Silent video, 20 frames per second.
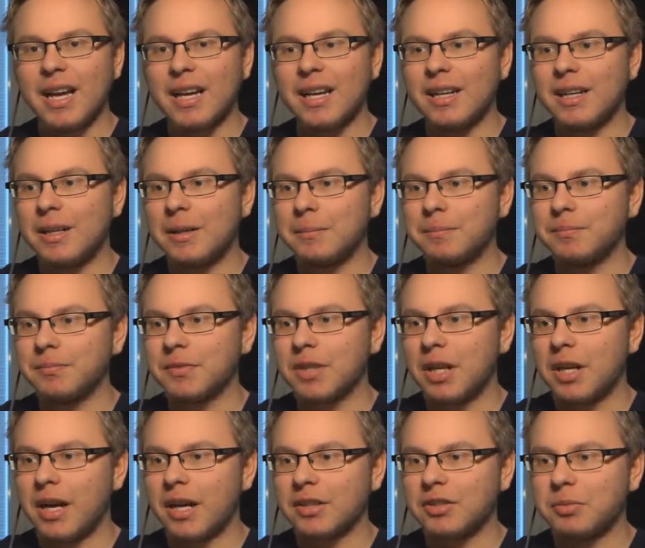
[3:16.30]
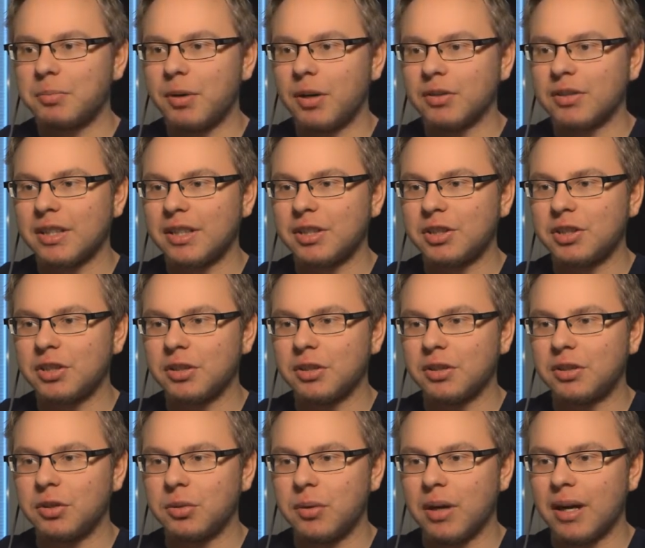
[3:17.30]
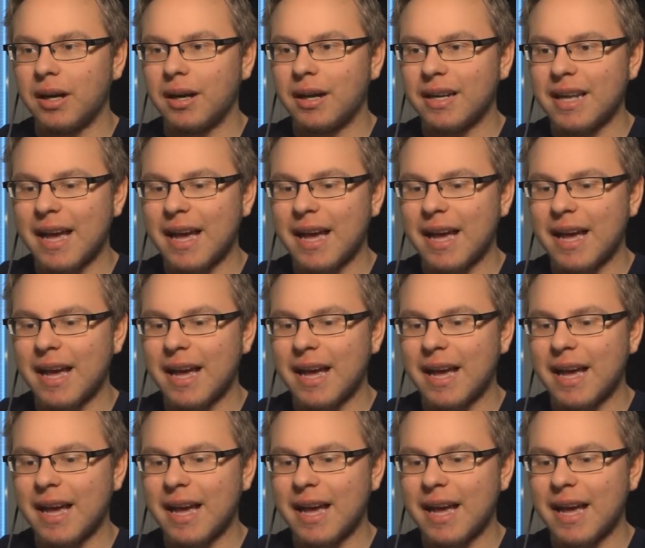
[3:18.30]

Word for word: Um, I suppose I shouldn't do a,